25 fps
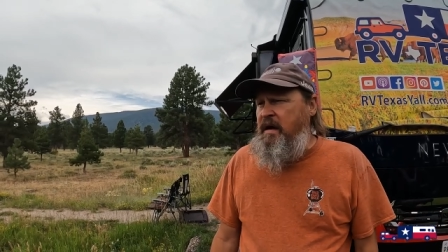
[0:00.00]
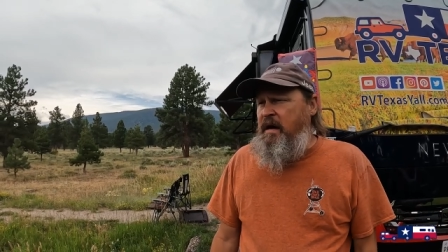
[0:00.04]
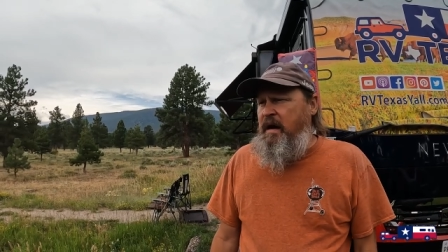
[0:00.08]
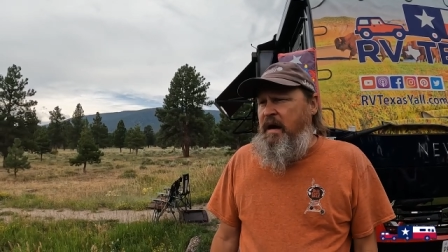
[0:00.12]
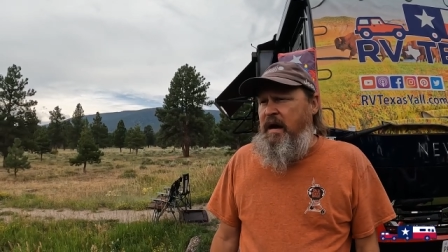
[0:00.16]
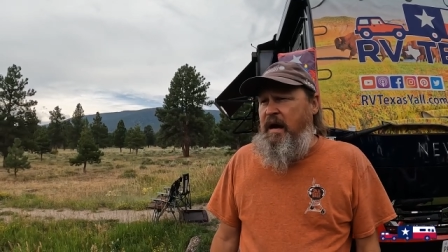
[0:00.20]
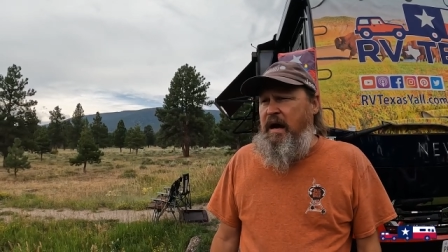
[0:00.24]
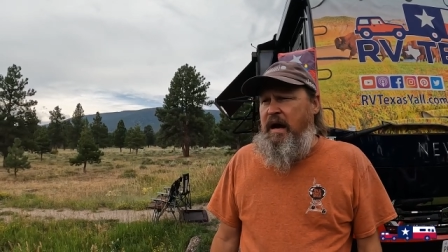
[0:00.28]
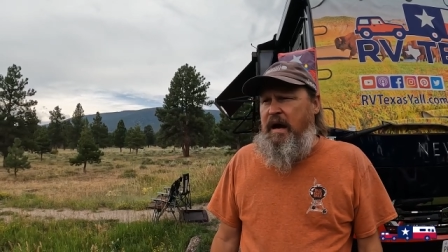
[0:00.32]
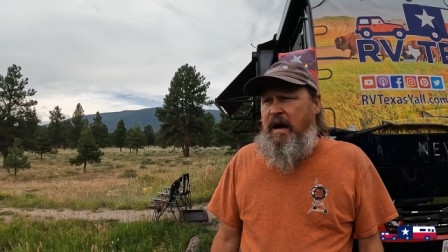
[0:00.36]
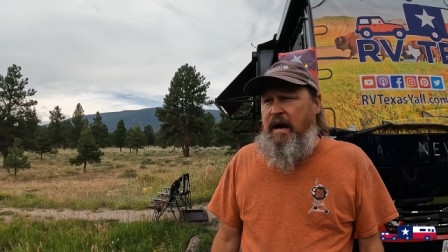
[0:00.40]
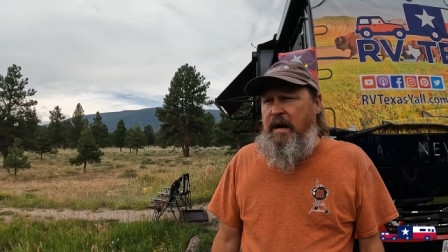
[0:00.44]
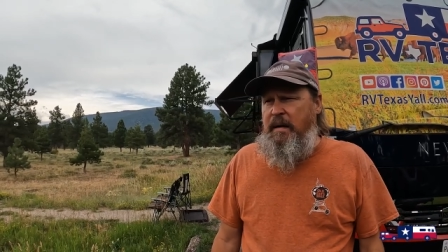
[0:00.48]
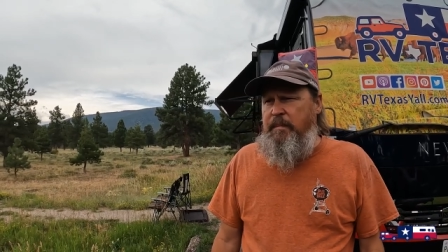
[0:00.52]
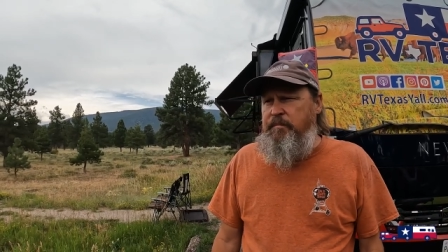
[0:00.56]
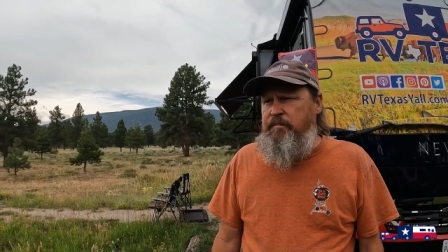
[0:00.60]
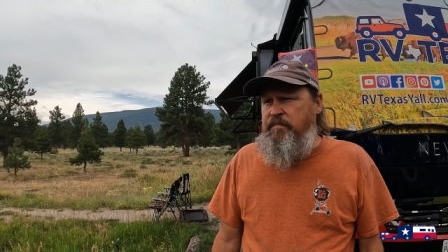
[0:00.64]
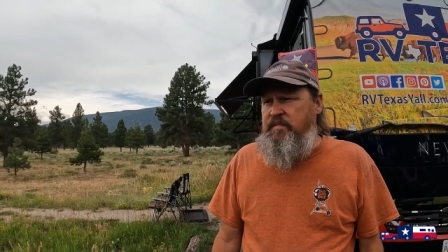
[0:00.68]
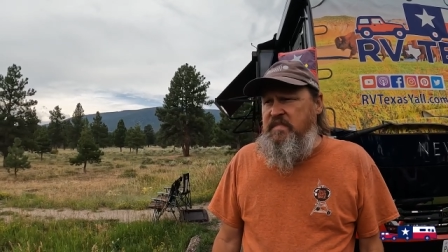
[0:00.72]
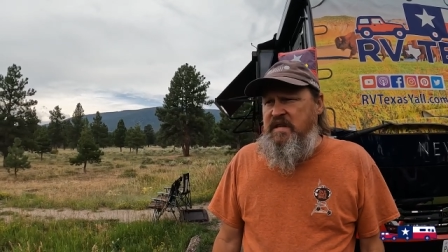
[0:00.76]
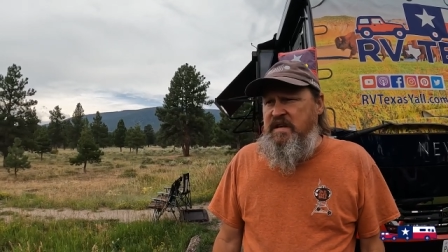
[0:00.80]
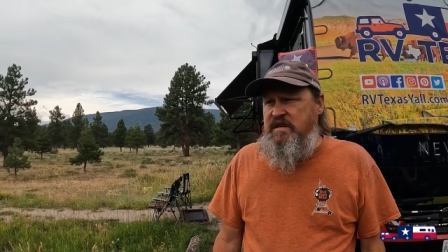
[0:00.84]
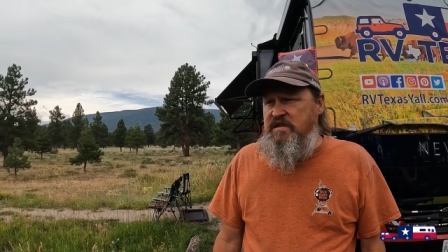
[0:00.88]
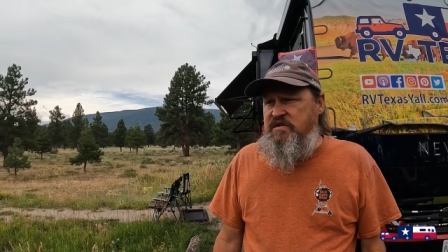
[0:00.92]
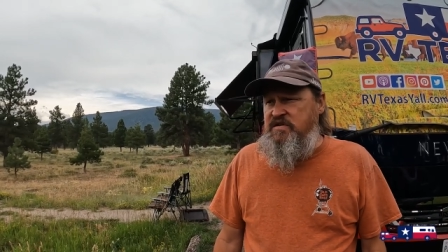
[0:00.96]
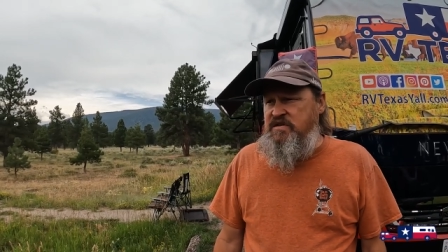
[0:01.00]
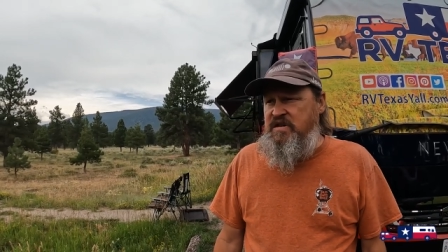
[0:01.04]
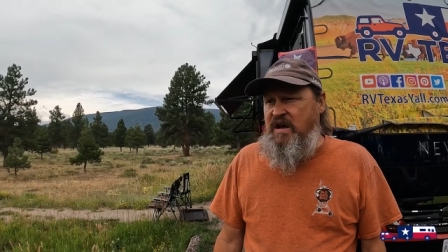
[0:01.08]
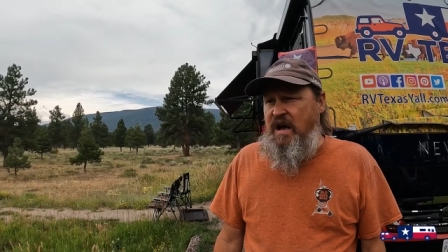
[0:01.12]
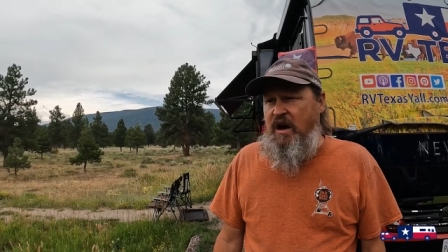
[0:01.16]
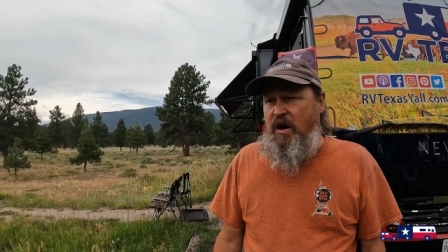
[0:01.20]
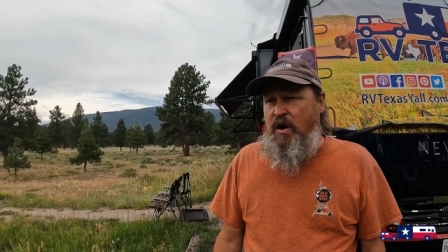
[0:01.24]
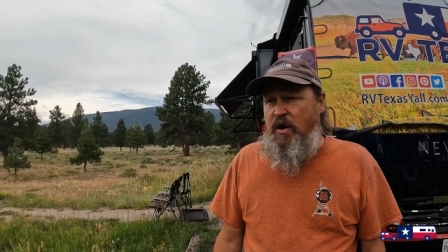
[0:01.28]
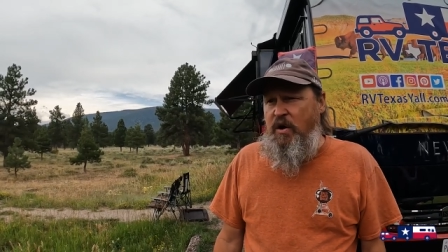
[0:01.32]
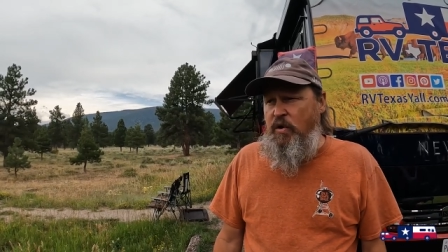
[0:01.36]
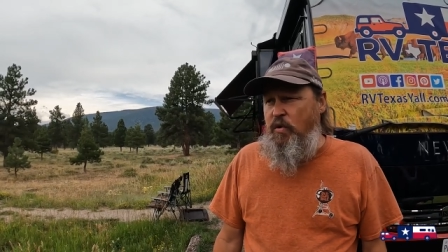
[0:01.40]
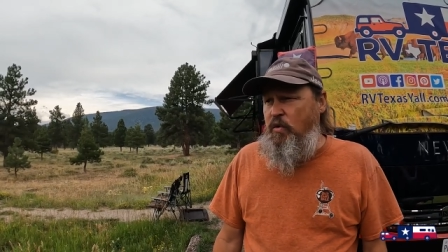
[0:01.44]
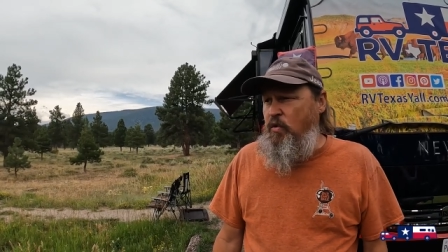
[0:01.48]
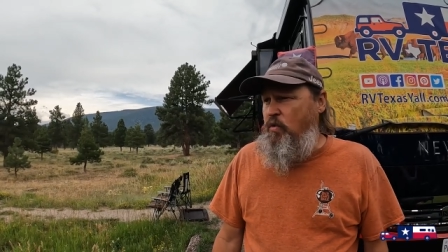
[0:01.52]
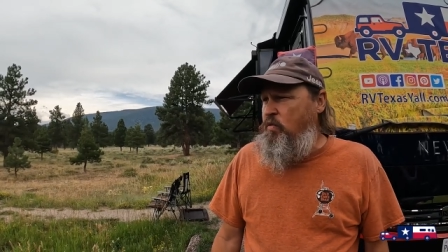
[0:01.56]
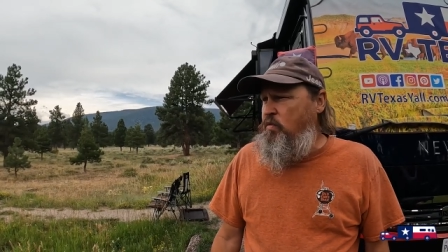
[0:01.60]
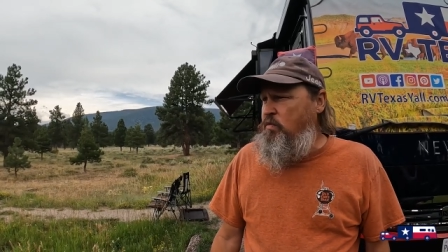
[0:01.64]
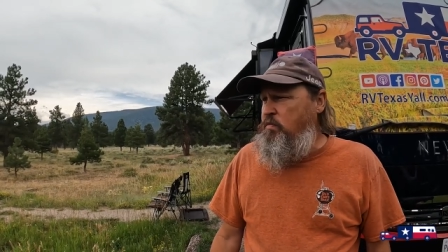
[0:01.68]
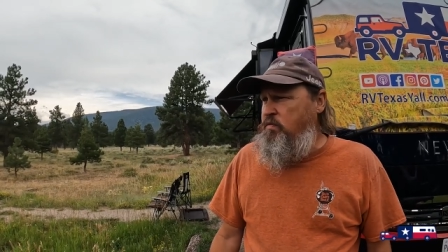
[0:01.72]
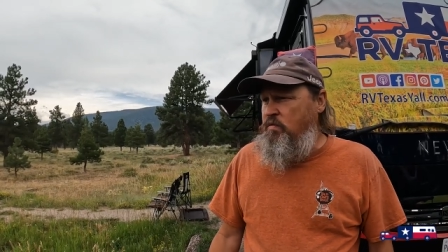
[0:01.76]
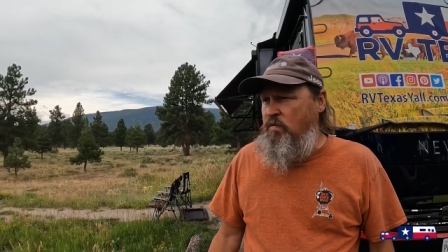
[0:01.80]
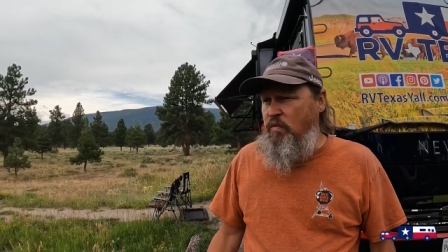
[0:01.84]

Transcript: Um, so